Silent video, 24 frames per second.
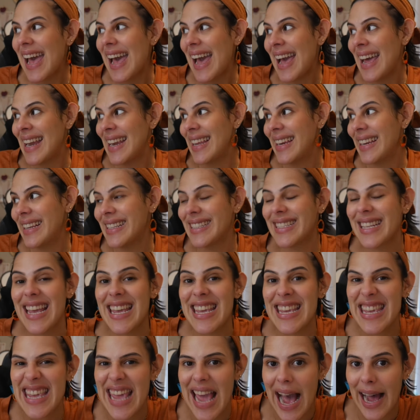and it is
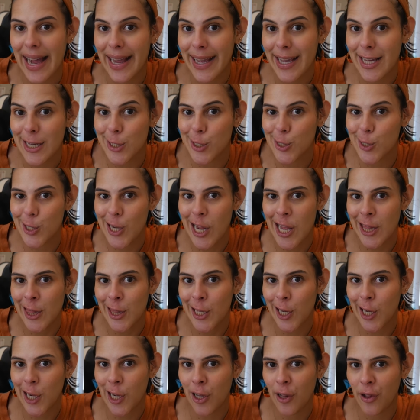Yakish in the
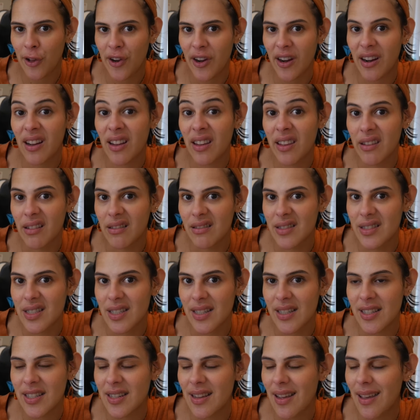color
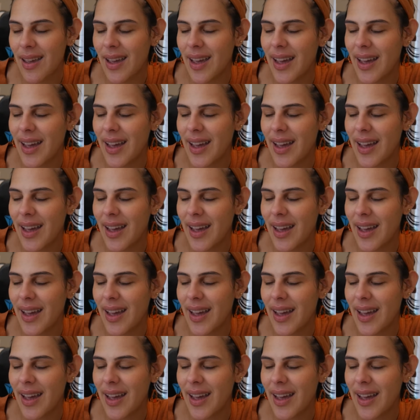Gilded.